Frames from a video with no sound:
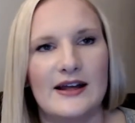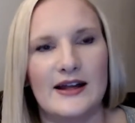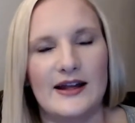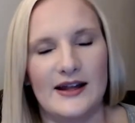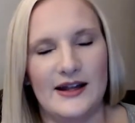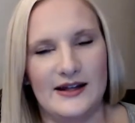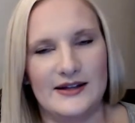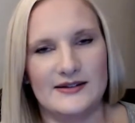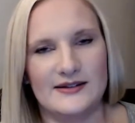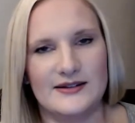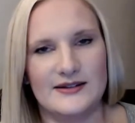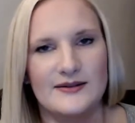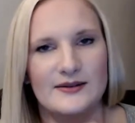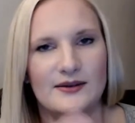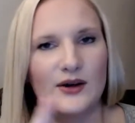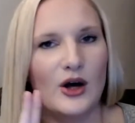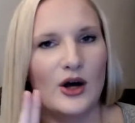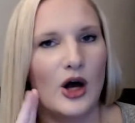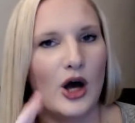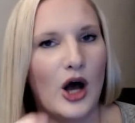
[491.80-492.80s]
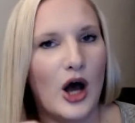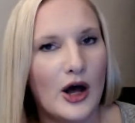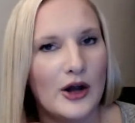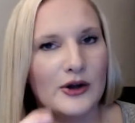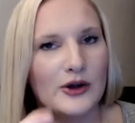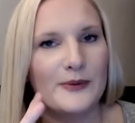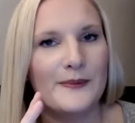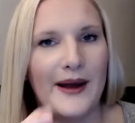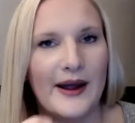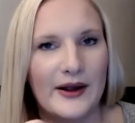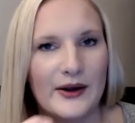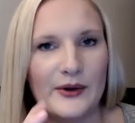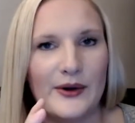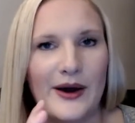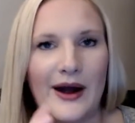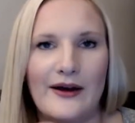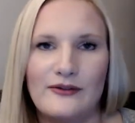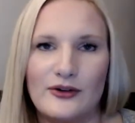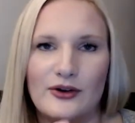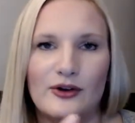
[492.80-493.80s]
It's
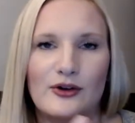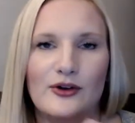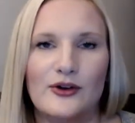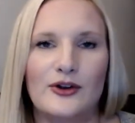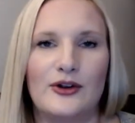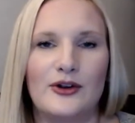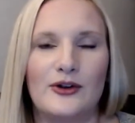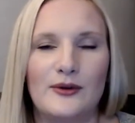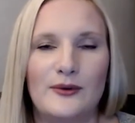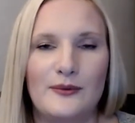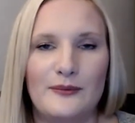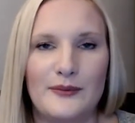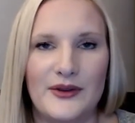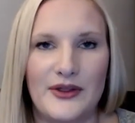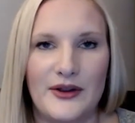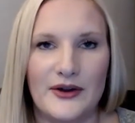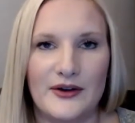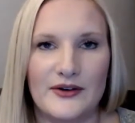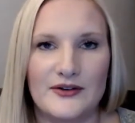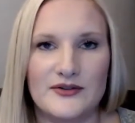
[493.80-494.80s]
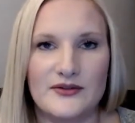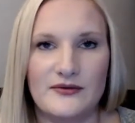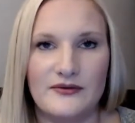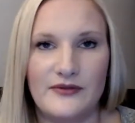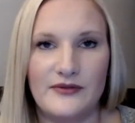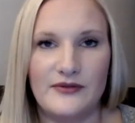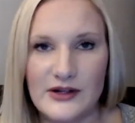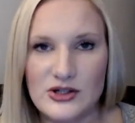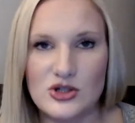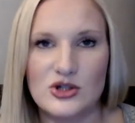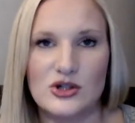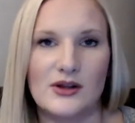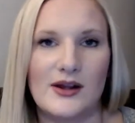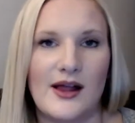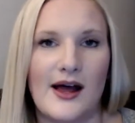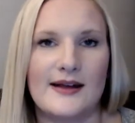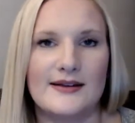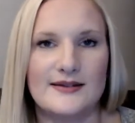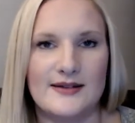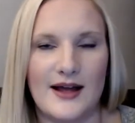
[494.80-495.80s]
autobiographical, but there's
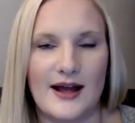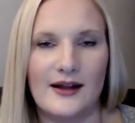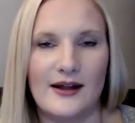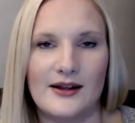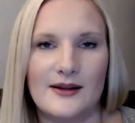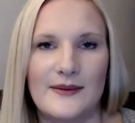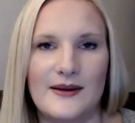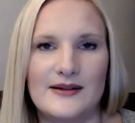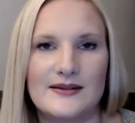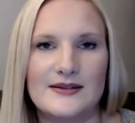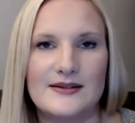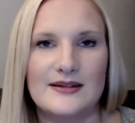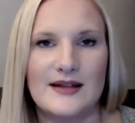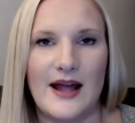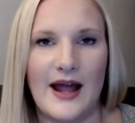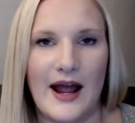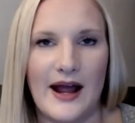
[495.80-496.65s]
fictionalized elements,